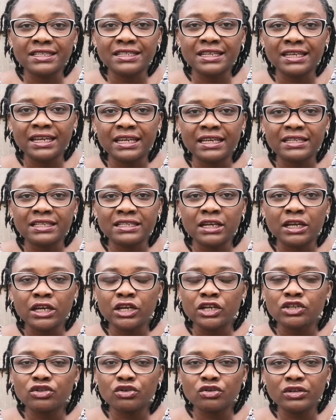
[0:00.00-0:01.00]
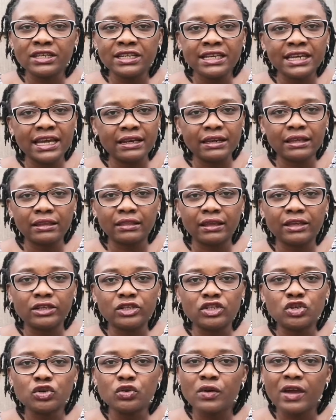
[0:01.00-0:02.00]
to eat. Don't eat anything
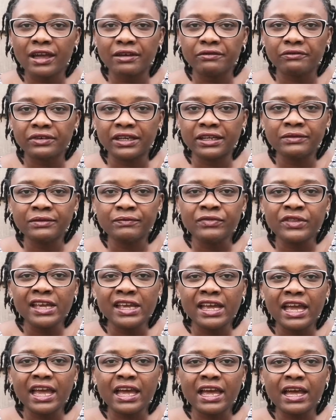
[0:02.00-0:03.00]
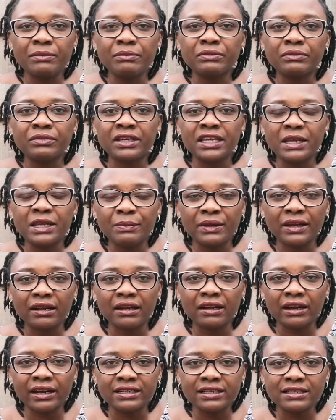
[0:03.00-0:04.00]
too heavy. Keep it
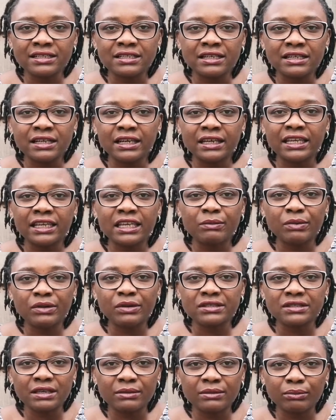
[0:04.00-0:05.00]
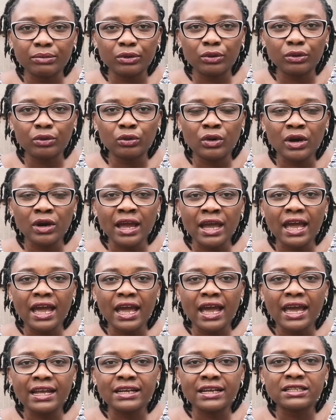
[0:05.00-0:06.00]
light, keep it simple,
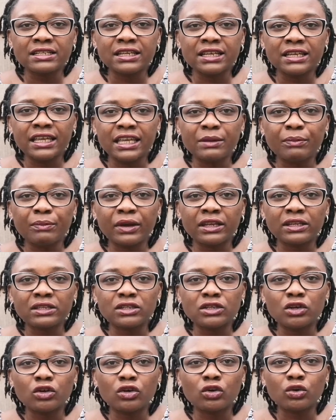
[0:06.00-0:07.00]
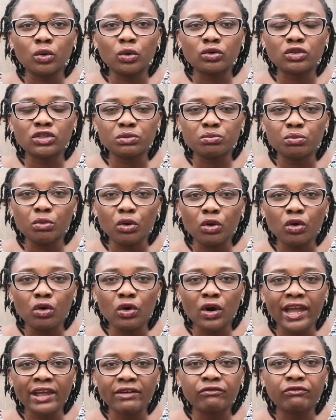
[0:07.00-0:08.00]
and keep it
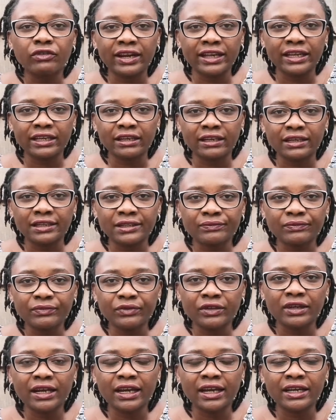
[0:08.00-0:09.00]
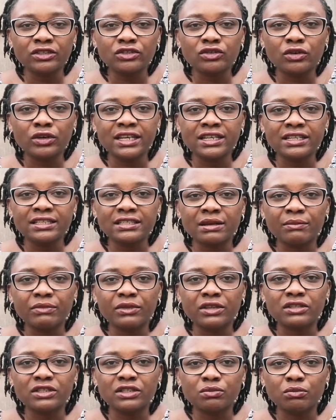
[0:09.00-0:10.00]
small and regular. Okay, so eat
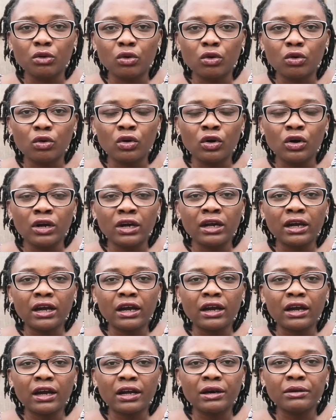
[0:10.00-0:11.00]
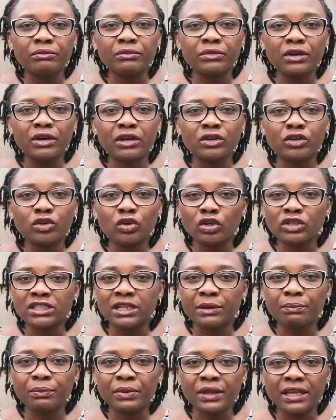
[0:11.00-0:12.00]
something small, not
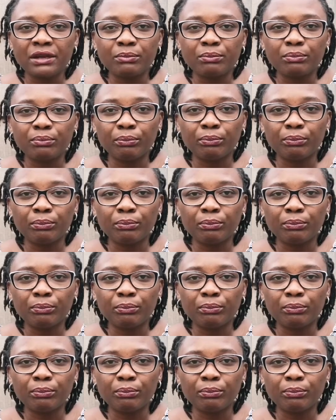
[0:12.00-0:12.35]
a big